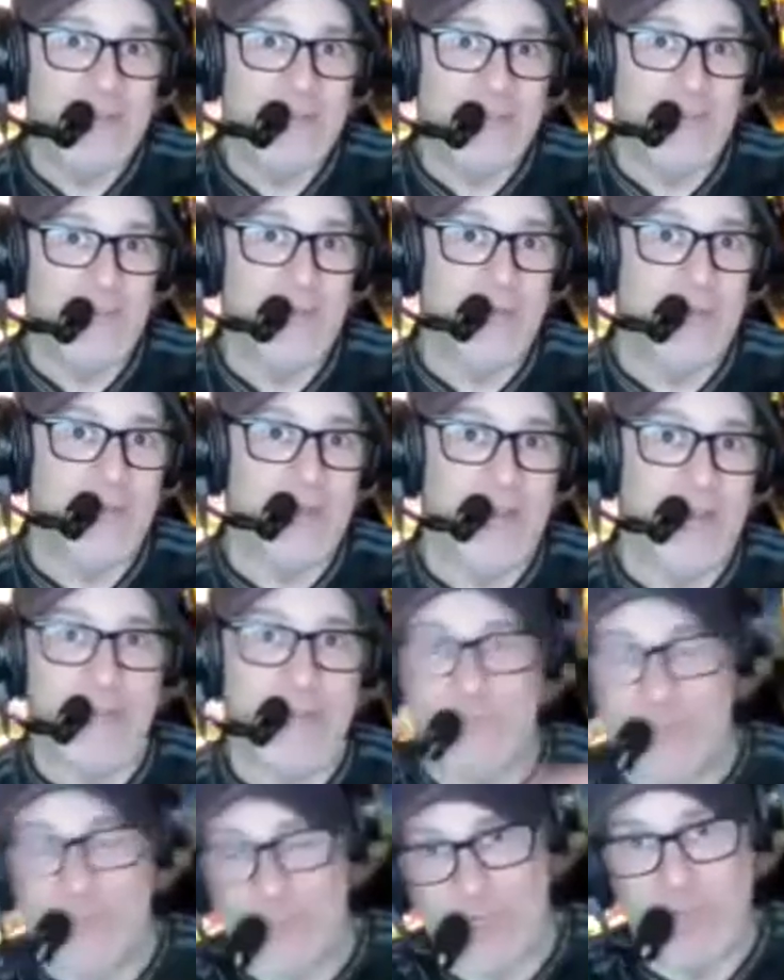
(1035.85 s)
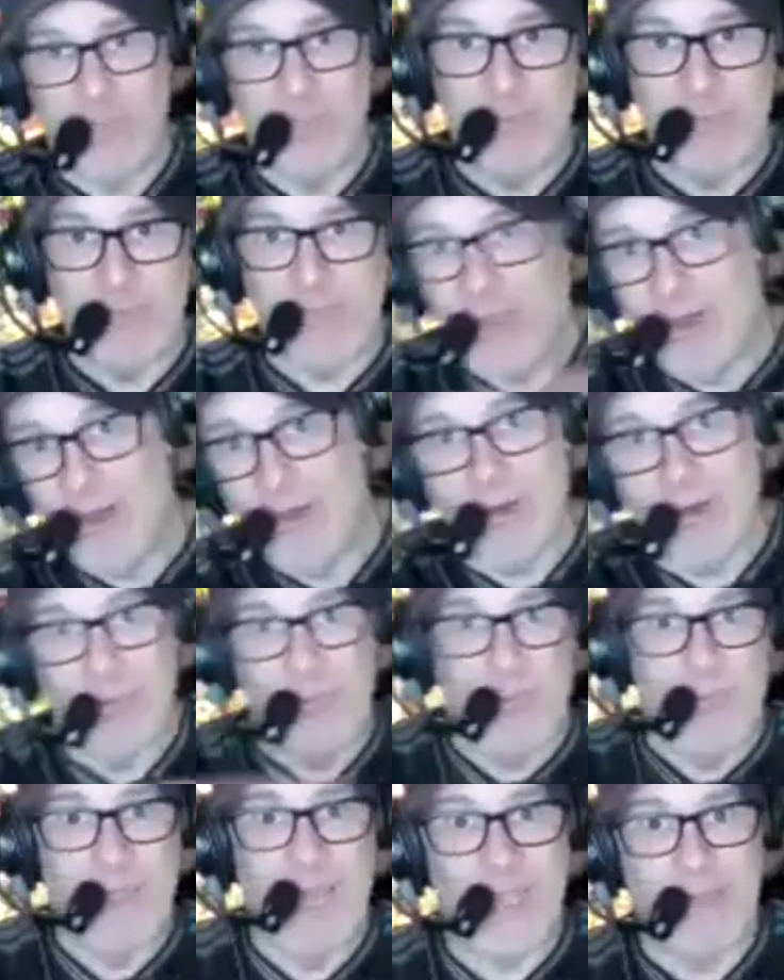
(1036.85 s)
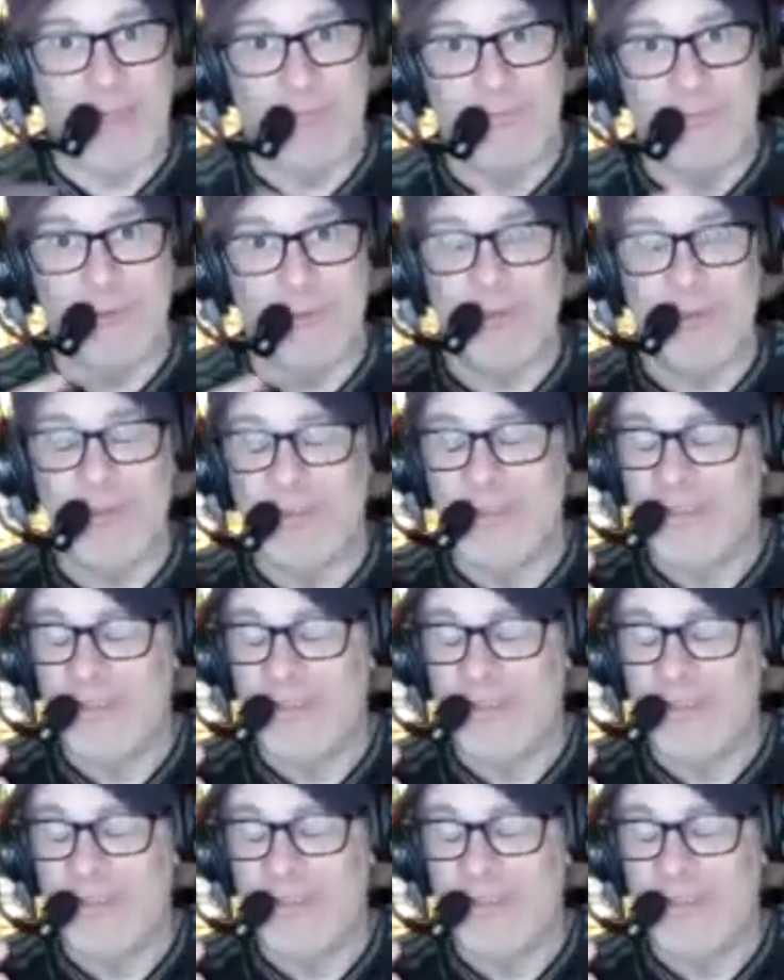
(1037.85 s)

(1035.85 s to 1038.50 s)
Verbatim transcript: So I'm jumping back, all back and forth.